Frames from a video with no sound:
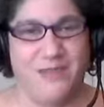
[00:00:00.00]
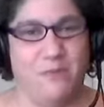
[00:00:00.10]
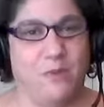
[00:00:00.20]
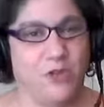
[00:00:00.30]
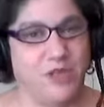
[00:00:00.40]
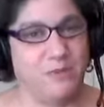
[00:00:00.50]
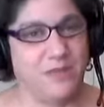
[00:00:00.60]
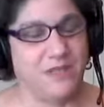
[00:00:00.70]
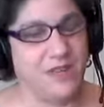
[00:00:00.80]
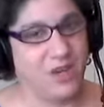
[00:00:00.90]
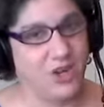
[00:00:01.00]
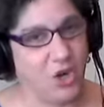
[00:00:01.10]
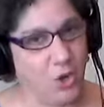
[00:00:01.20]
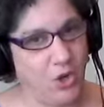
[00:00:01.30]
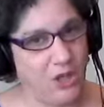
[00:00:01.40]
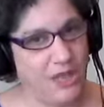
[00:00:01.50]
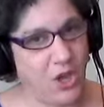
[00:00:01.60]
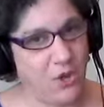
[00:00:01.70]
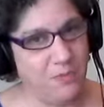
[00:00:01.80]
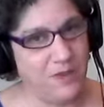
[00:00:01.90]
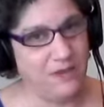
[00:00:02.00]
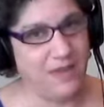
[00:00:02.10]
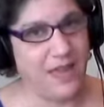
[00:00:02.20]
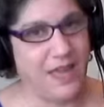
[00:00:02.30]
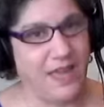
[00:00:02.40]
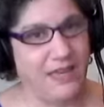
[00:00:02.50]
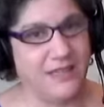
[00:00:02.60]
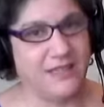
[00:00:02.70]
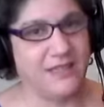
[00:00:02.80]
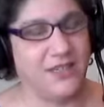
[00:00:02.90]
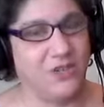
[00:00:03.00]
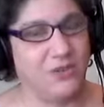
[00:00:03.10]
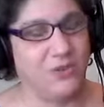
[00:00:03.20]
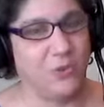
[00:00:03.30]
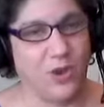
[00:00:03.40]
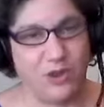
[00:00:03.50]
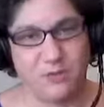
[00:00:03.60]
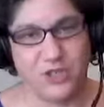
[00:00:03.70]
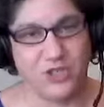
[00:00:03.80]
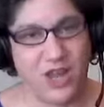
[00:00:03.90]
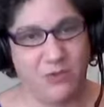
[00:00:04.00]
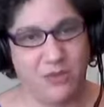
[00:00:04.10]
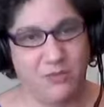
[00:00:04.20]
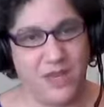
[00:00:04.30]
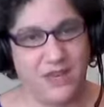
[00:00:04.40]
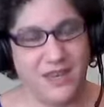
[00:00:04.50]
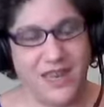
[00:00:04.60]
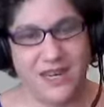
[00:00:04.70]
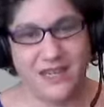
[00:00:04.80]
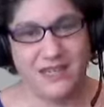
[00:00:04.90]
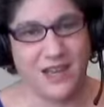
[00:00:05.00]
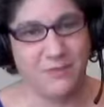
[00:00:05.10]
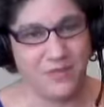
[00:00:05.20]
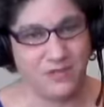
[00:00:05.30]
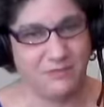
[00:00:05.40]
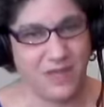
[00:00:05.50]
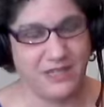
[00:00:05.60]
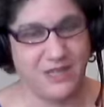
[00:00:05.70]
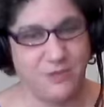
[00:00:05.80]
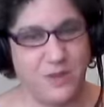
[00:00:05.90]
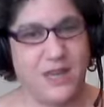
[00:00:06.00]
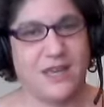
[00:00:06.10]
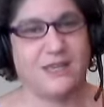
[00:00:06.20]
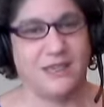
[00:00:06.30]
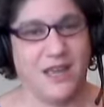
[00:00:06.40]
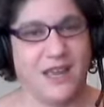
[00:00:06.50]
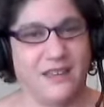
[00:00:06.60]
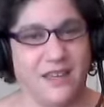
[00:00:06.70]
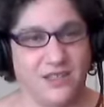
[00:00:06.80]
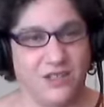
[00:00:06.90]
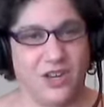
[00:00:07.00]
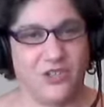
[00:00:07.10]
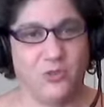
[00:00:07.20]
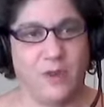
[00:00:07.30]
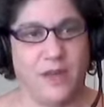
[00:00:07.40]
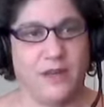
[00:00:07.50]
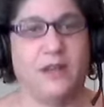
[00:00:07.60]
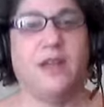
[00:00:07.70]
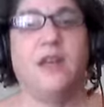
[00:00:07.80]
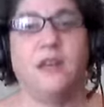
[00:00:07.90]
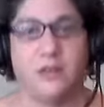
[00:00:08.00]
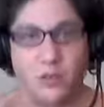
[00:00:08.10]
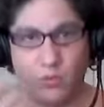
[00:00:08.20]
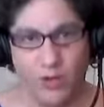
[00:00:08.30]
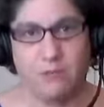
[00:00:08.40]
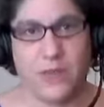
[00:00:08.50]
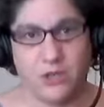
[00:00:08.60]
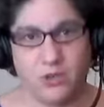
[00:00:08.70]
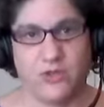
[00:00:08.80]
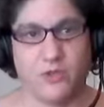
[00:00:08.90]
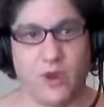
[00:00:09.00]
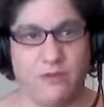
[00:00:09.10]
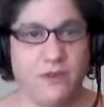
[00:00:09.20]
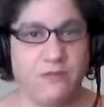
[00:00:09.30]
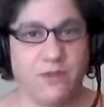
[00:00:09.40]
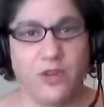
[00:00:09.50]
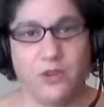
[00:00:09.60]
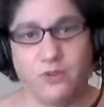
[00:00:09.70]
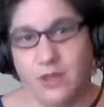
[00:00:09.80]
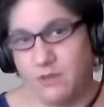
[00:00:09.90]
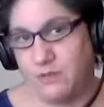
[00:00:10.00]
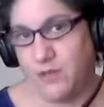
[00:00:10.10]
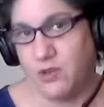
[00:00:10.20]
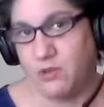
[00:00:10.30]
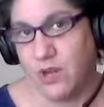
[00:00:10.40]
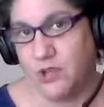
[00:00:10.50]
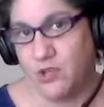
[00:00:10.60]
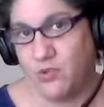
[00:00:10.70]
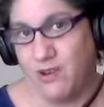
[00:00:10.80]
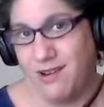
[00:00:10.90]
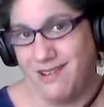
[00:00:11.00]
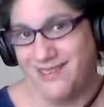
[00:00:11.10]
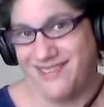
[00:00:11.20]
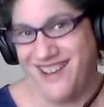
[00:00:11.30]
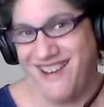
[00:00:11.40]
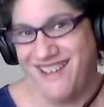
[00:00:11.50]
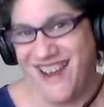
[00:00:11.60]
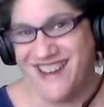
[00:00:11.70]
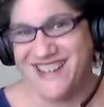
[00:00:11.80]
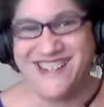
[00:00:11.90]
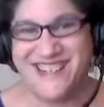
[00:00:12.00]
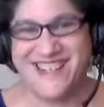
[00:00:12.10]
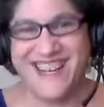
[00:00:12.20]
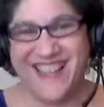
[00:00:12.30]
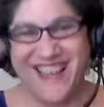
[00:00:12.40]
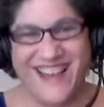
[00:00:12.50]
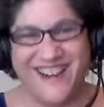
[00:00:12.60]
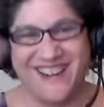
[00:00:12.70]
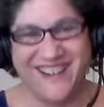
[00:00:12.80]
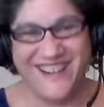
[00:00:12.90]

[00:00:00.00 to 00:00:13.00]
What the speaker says: Membership is currently open, and you're welcome to chat with me anytime. Just message me and say, I'd like to talk to you about it so we can make sure it's a right fit for you if you're not sure. All right. See you later.